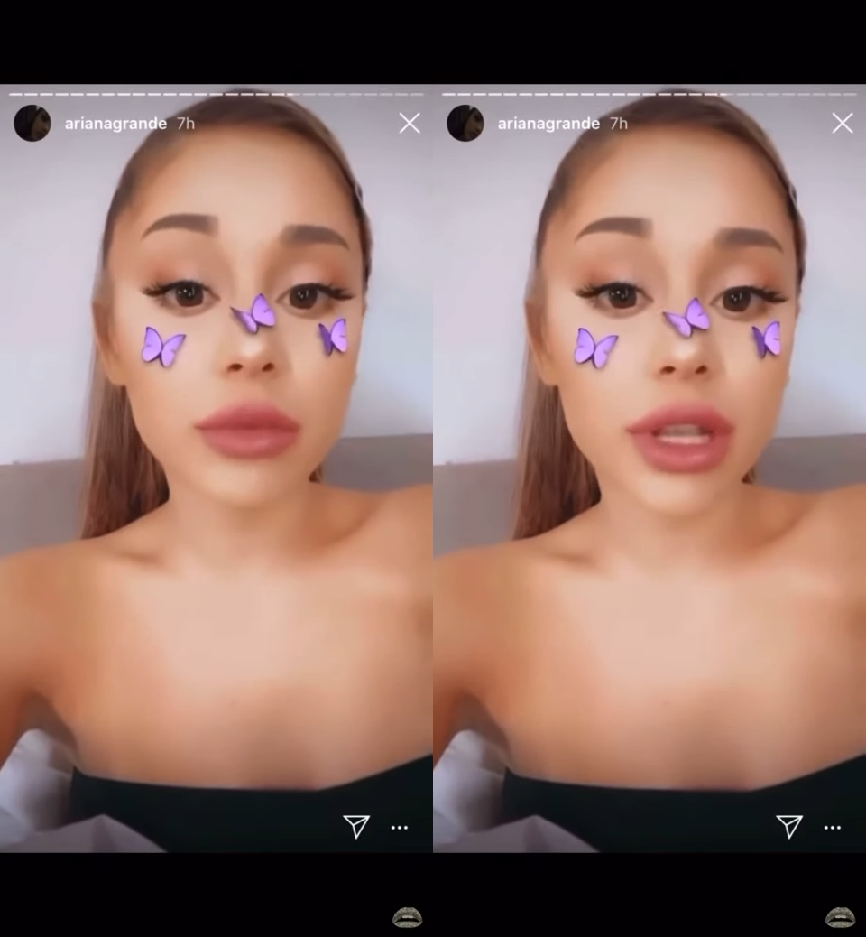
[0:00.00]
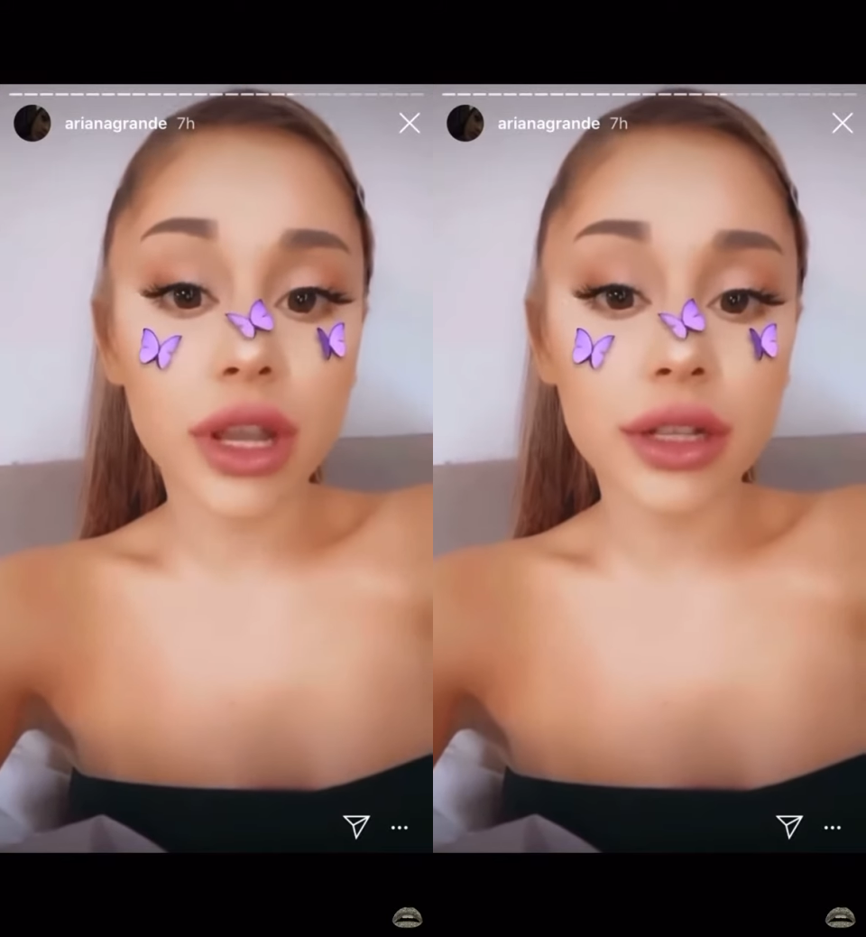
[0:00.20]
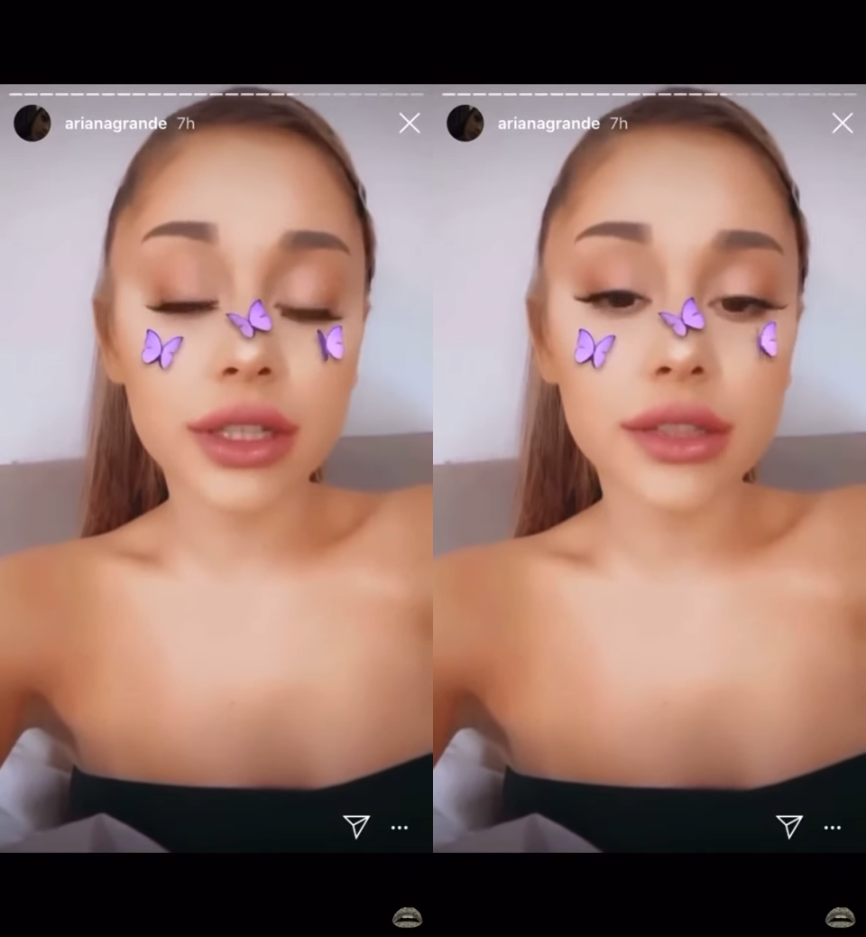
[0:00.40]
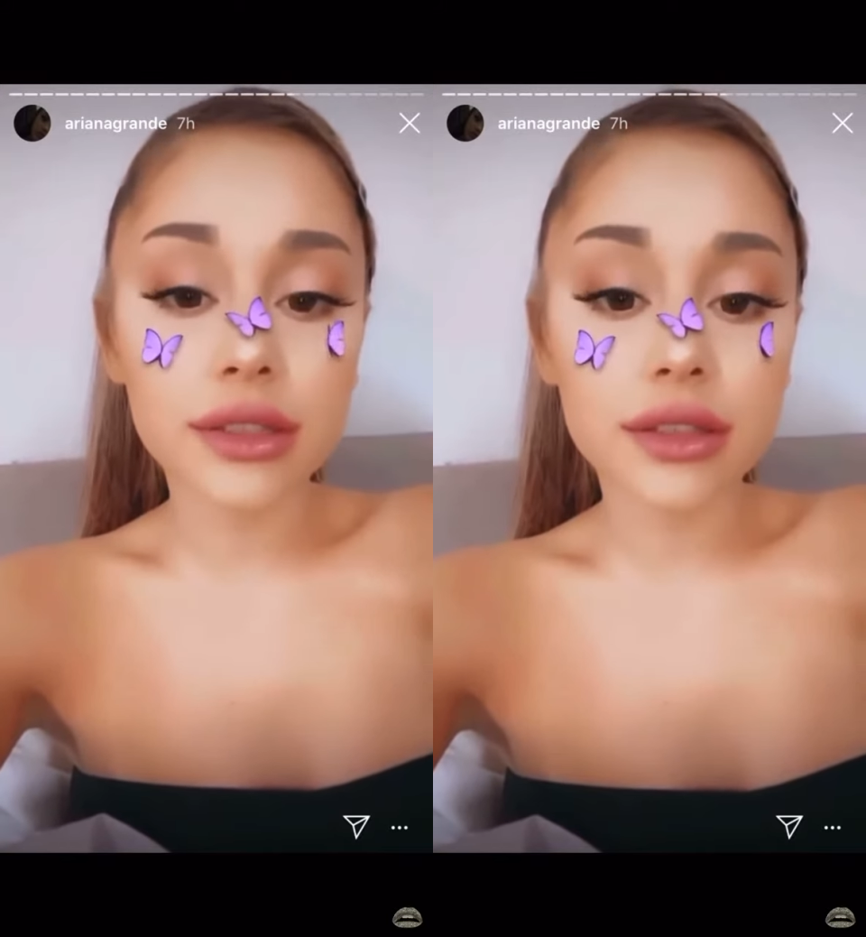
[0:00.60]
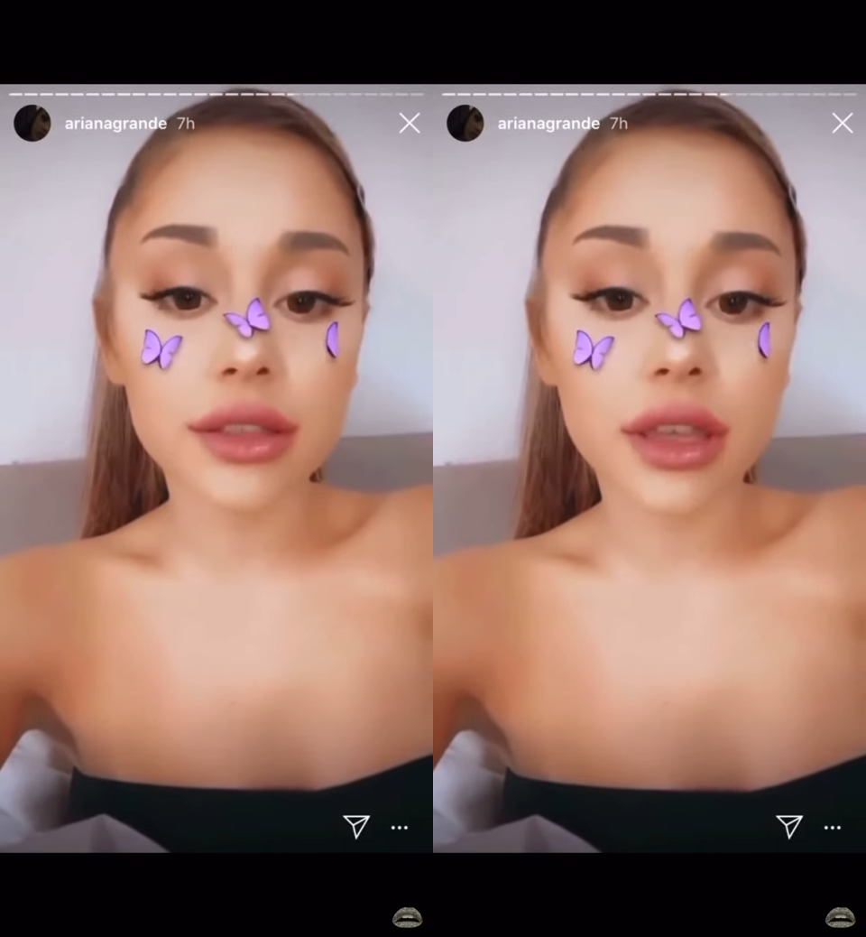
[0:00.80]

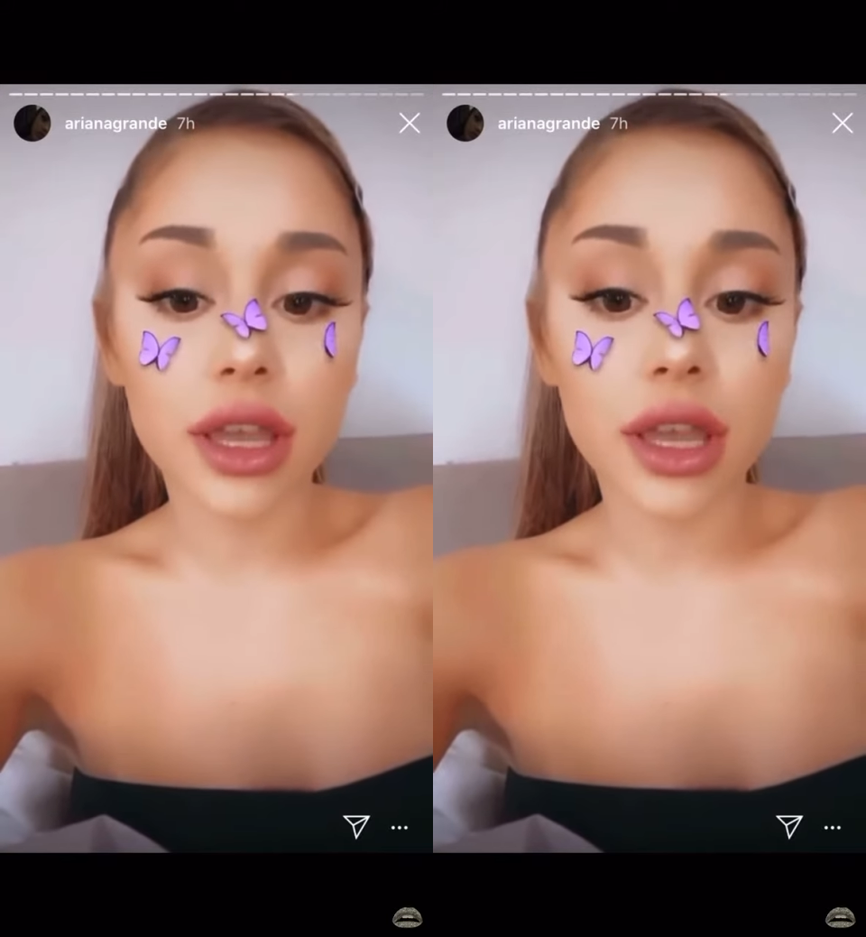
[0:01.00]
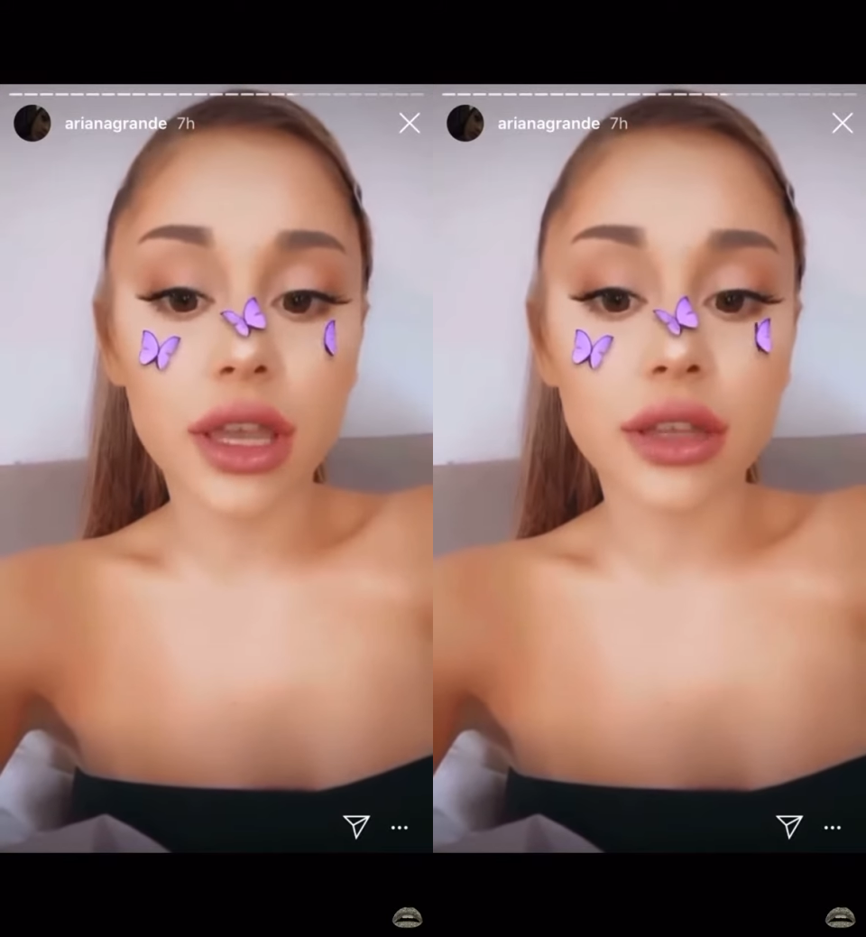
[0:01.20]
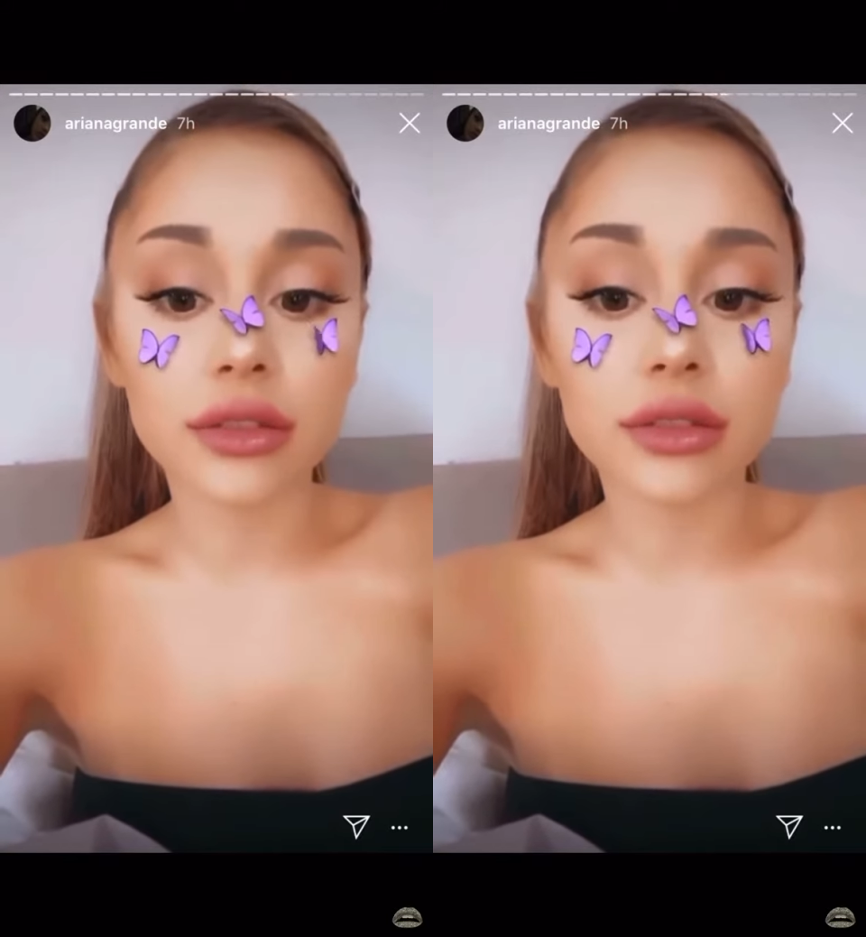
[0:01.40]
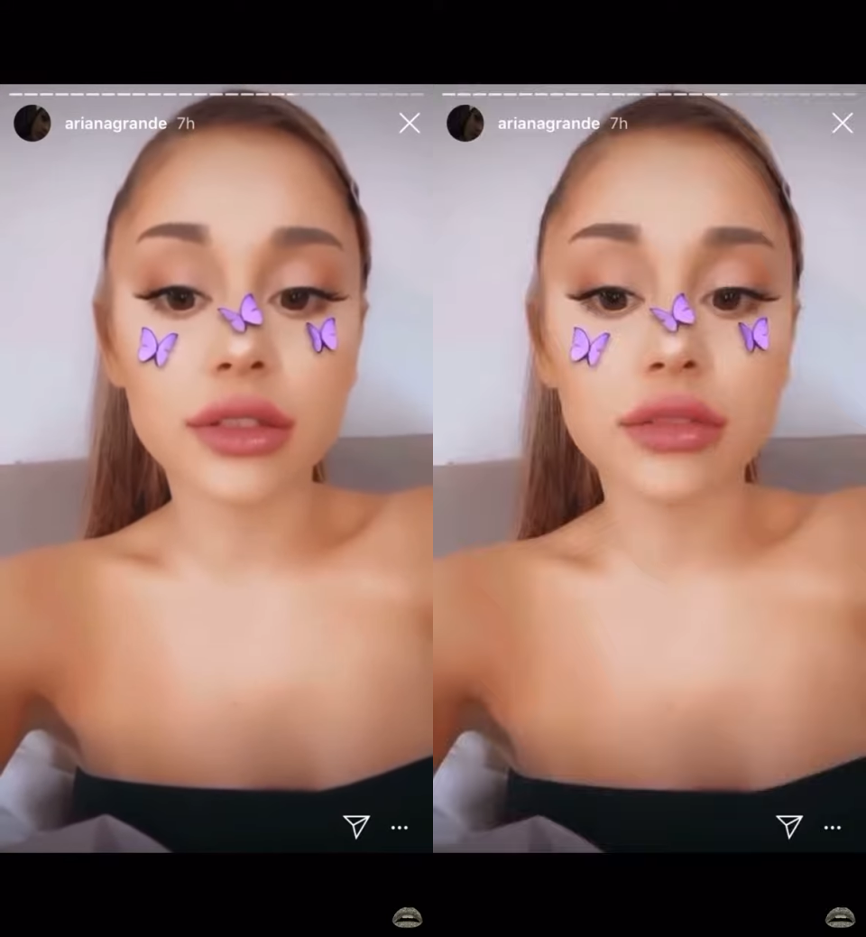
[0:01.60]
artist and